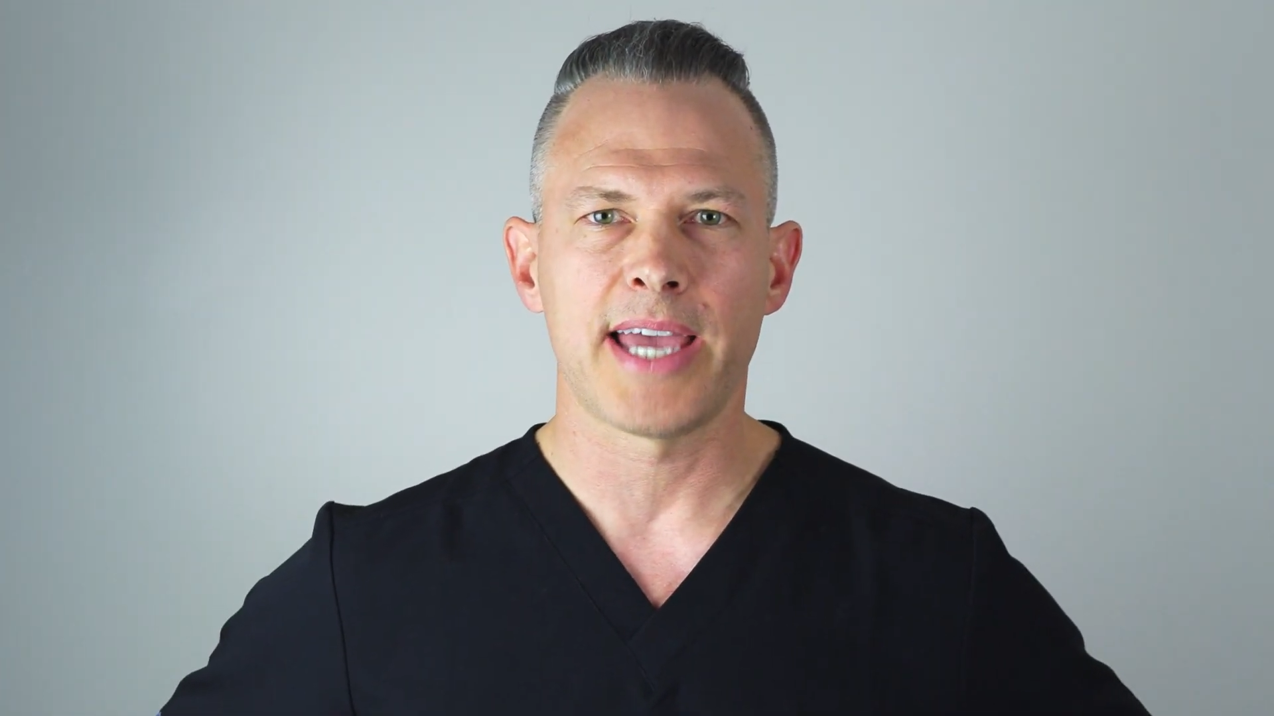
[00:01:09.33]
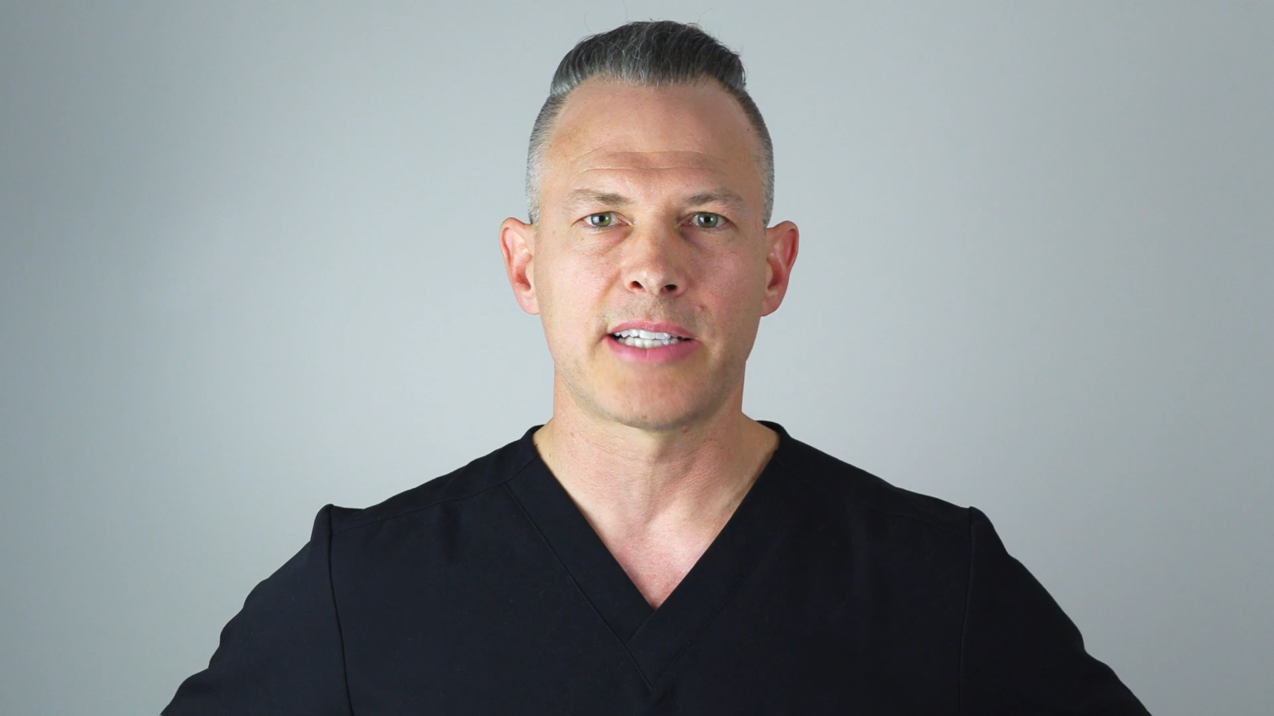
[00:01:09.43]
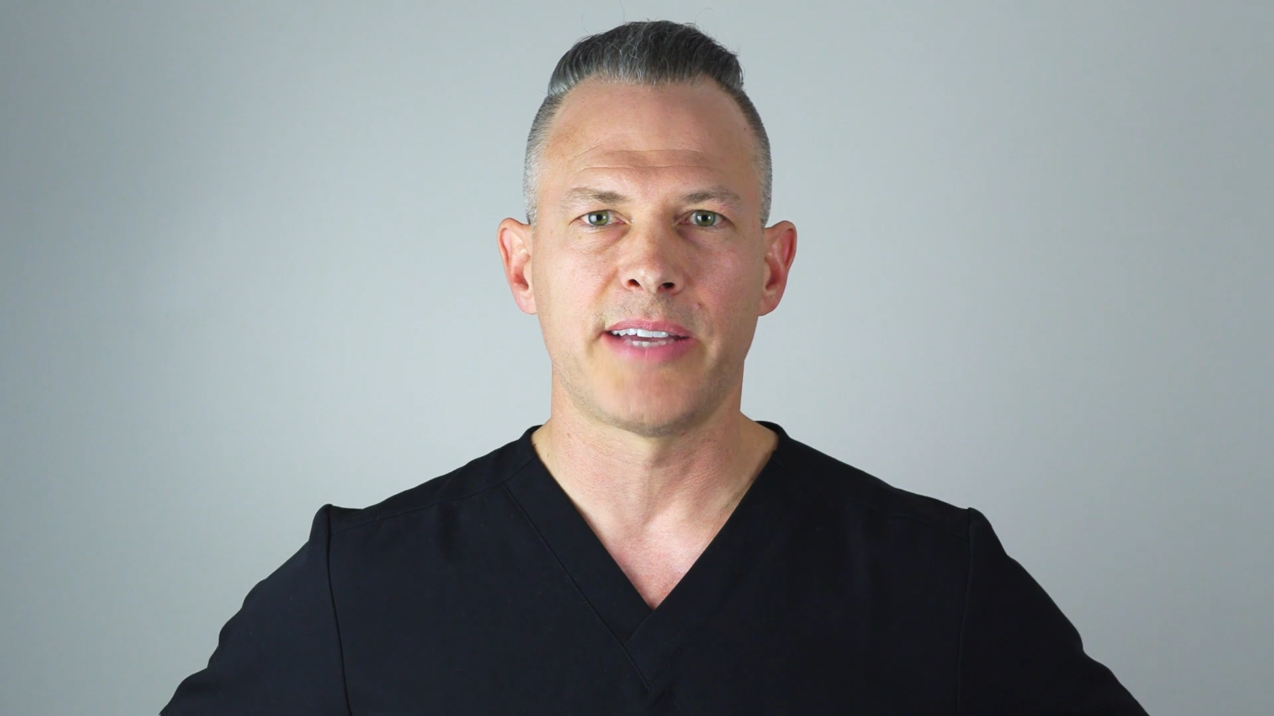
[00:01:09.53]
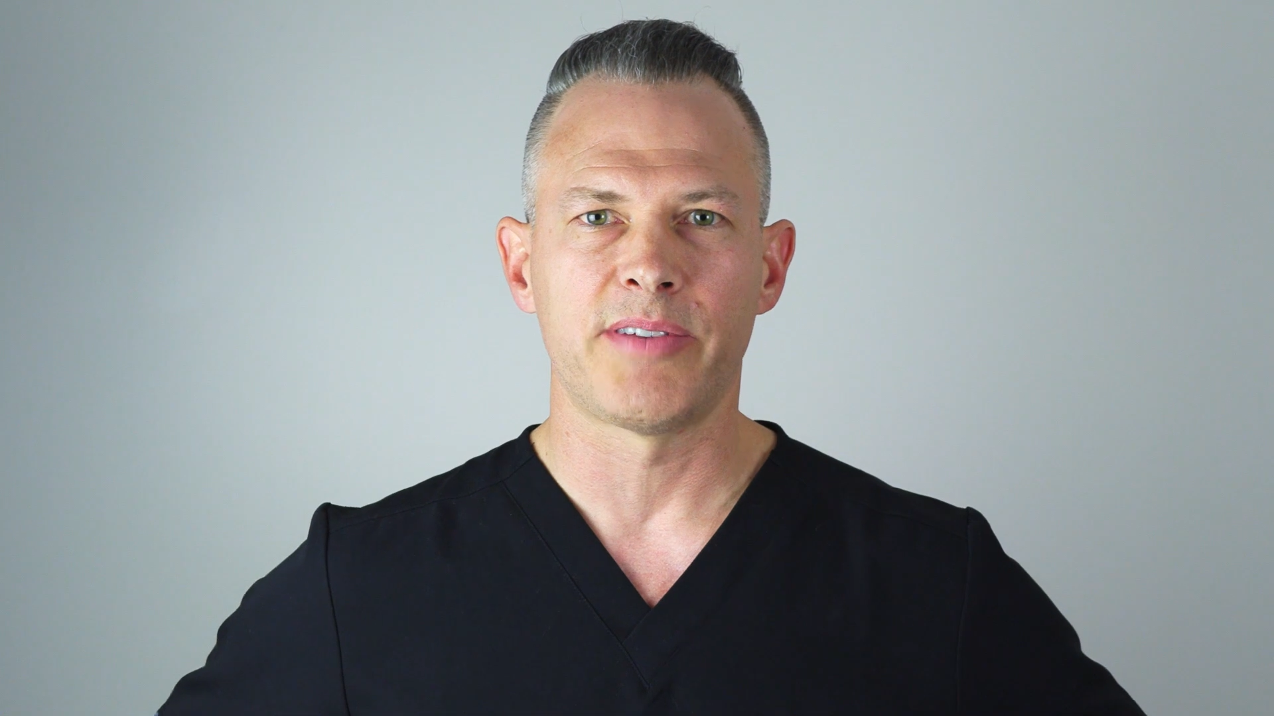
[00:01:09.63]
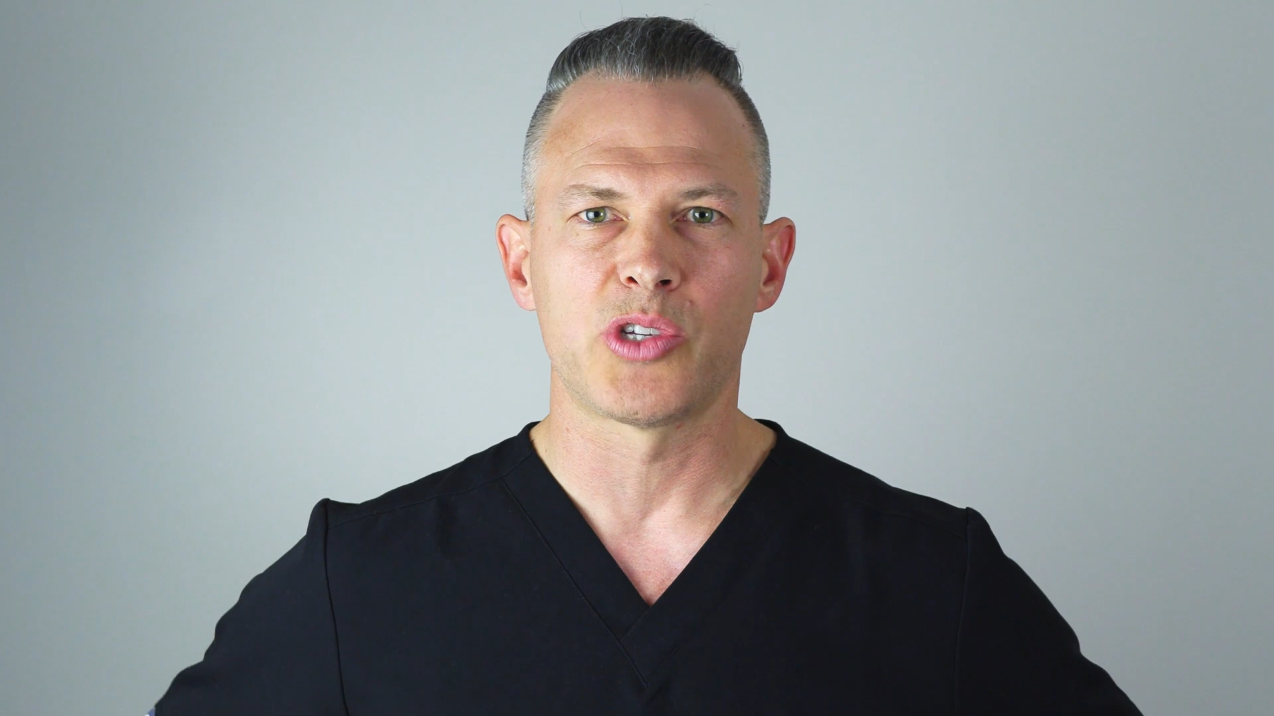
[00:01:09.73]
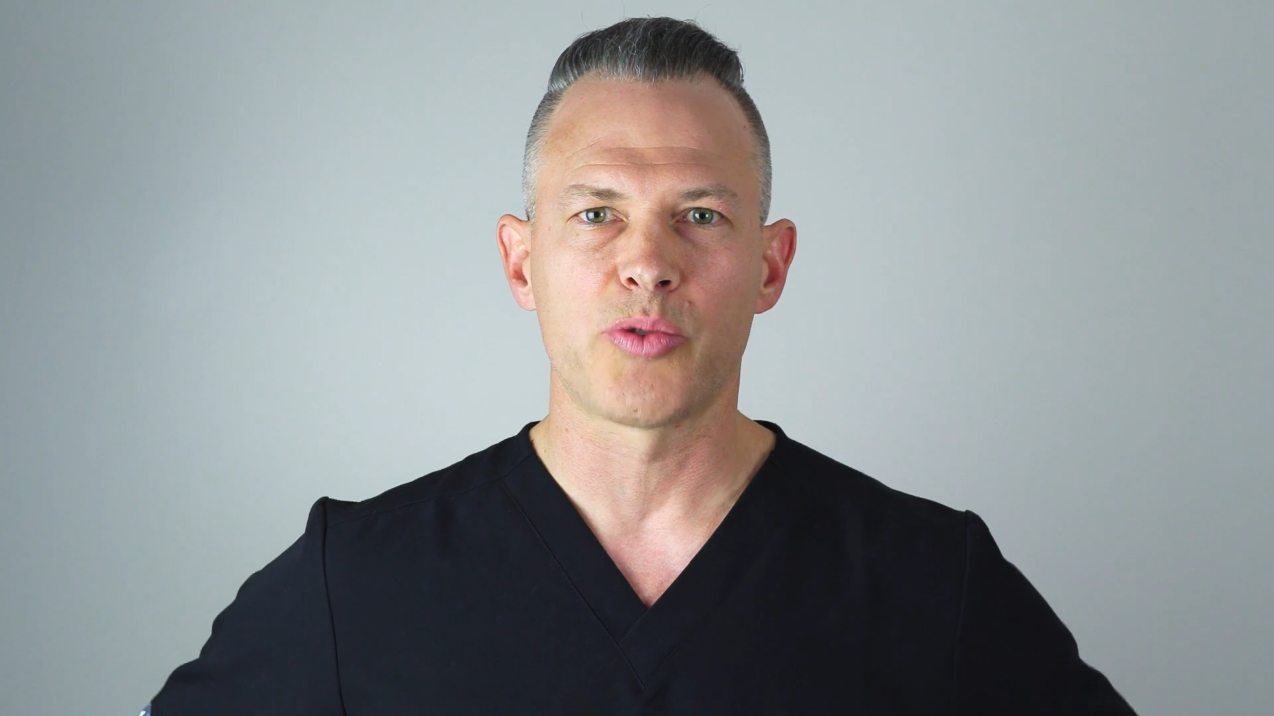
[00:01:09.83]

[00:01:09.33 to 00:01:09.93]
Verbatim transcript: activities